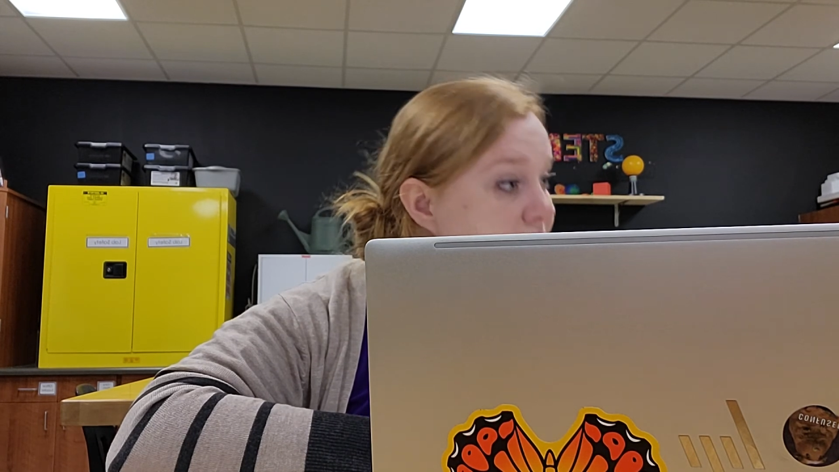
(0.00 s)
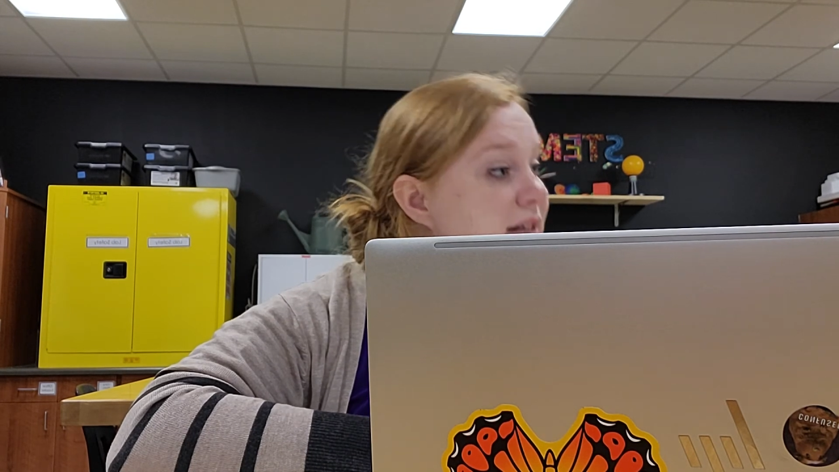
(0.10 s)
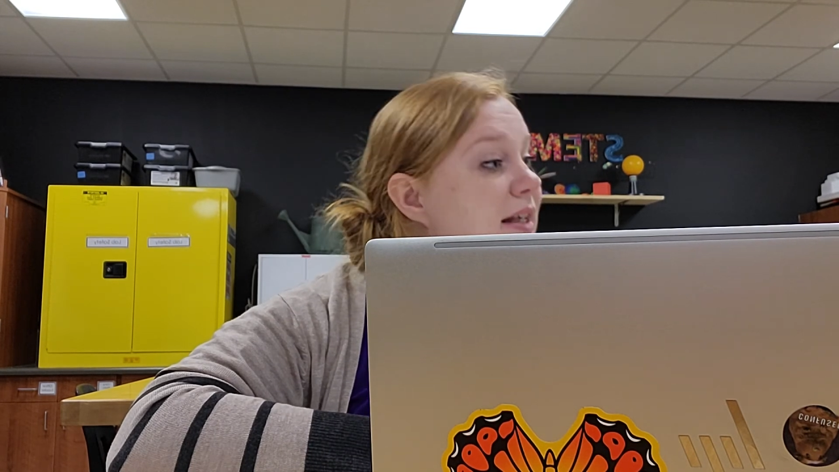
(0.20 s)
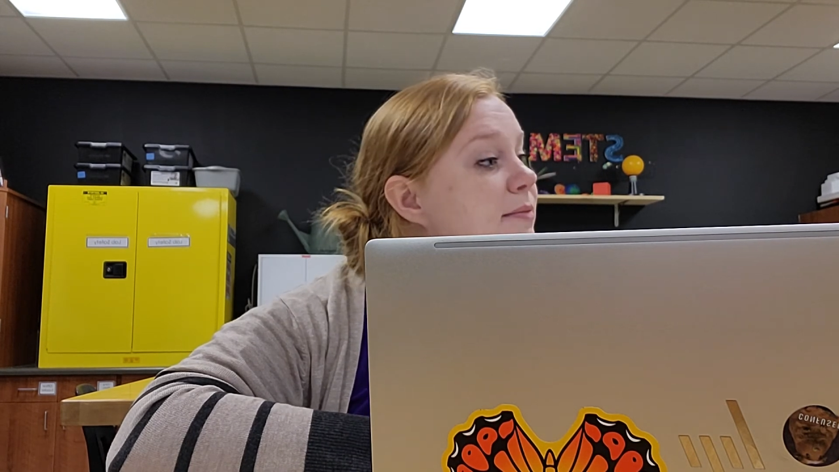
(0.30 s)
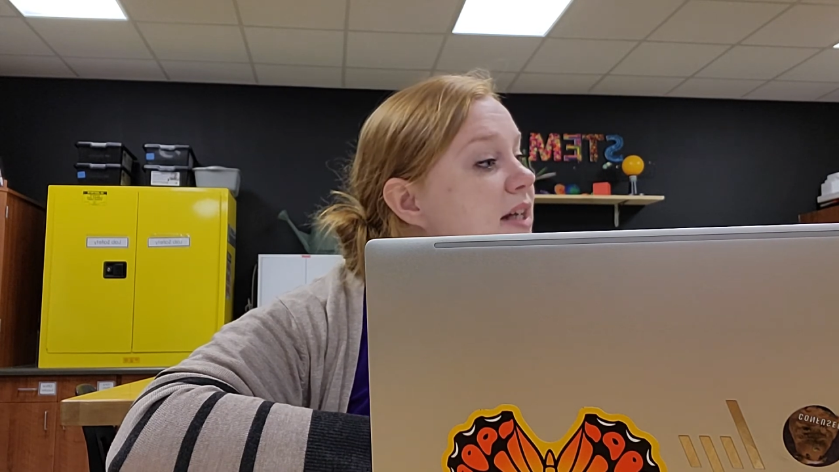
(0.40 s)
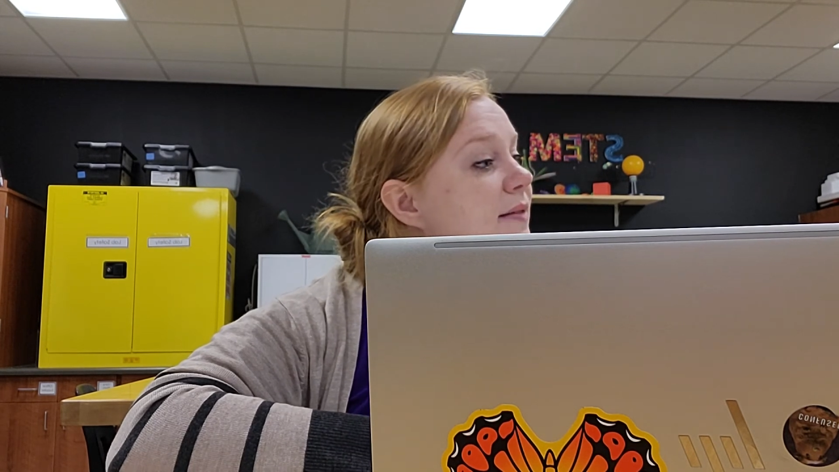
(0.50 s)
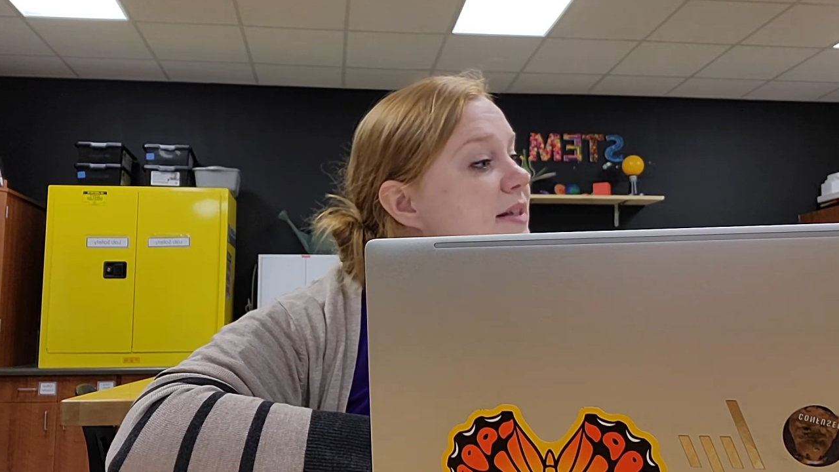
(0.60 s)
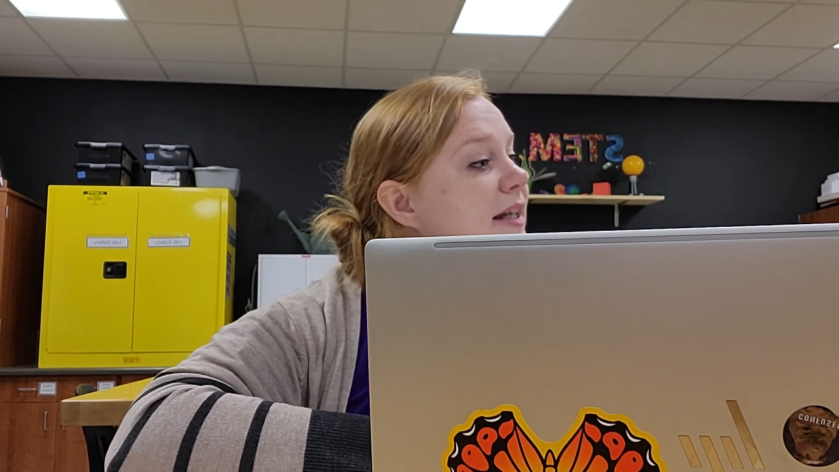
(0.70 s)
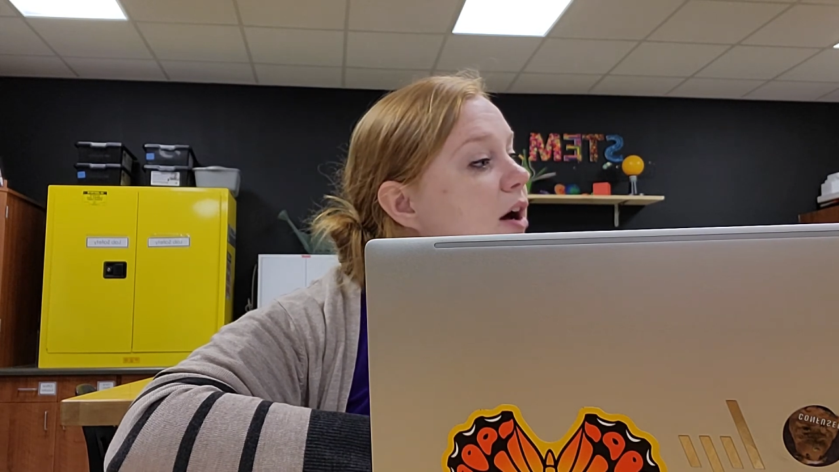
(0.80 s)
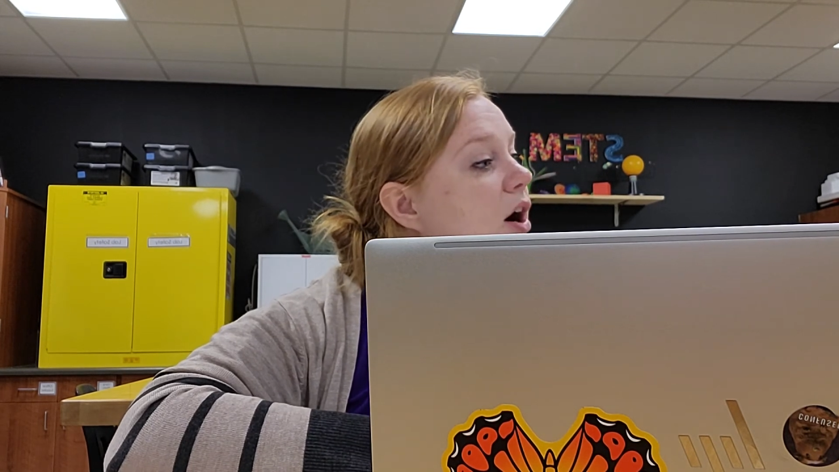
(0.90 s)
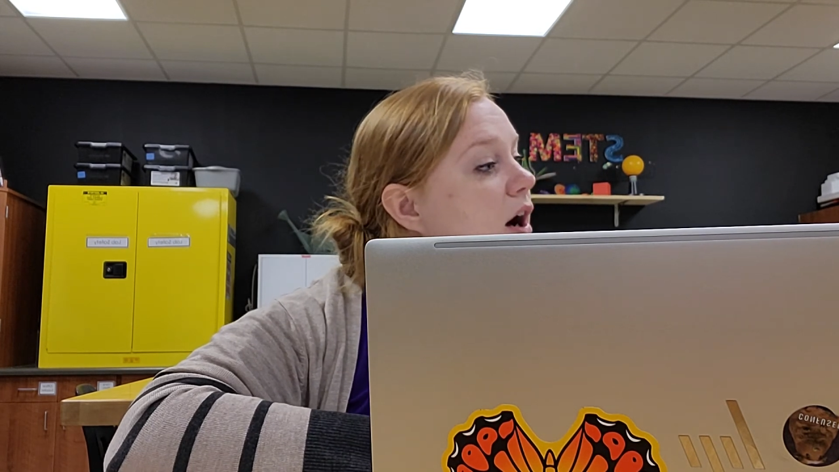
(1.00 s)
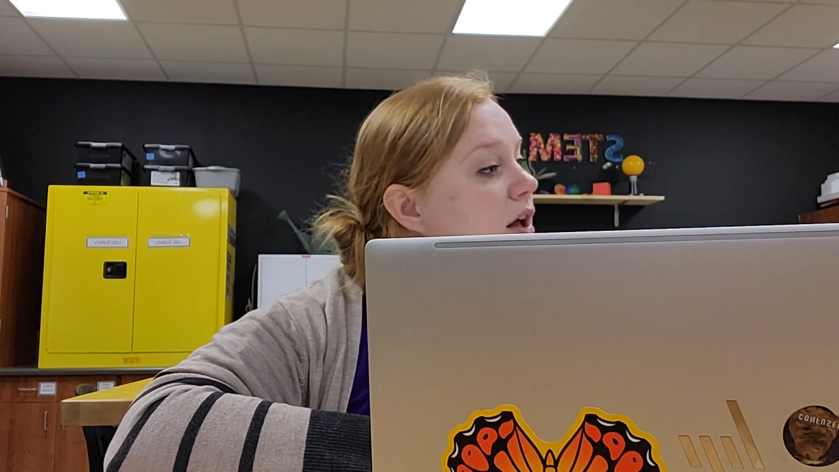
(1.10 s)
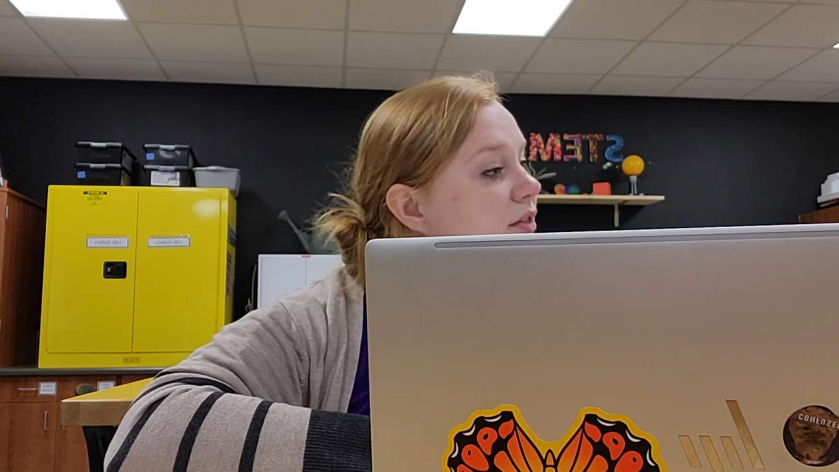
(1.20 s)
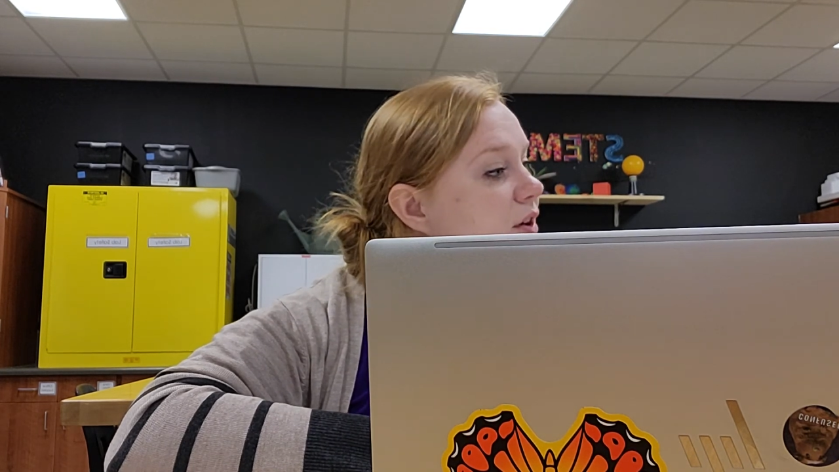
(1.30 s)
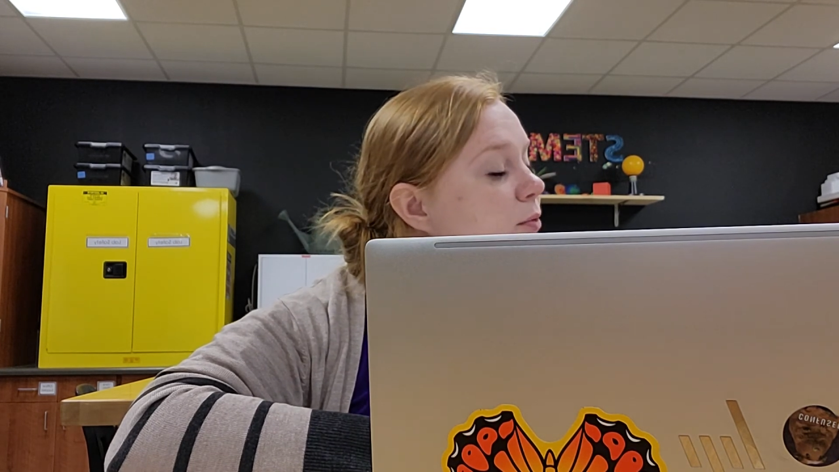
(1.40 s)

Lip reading: Sometimes the author